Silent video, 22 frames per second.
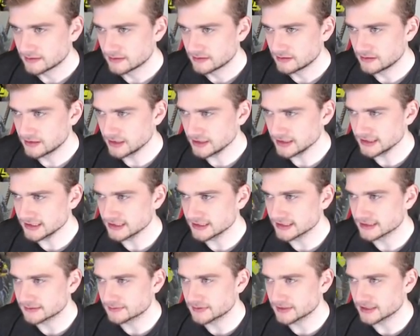Listen to
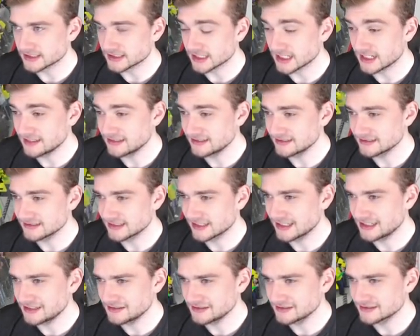this place. I don't,
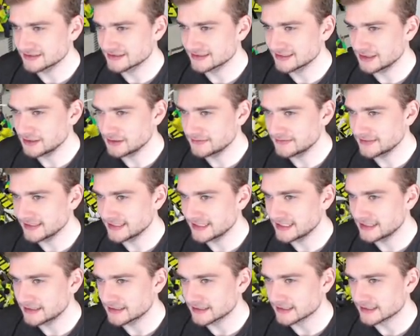I don't know if I
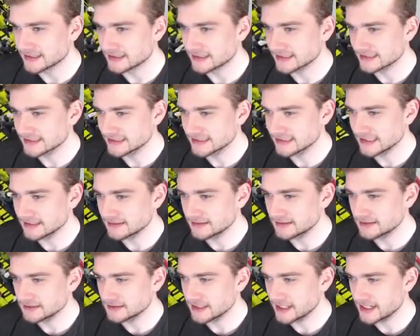hear it. Doesn't sound
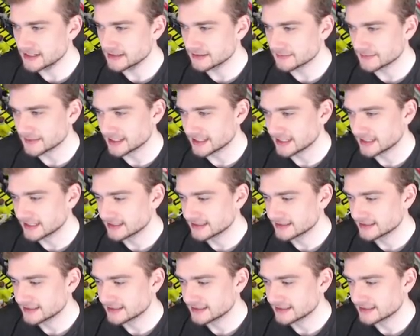too loud to me.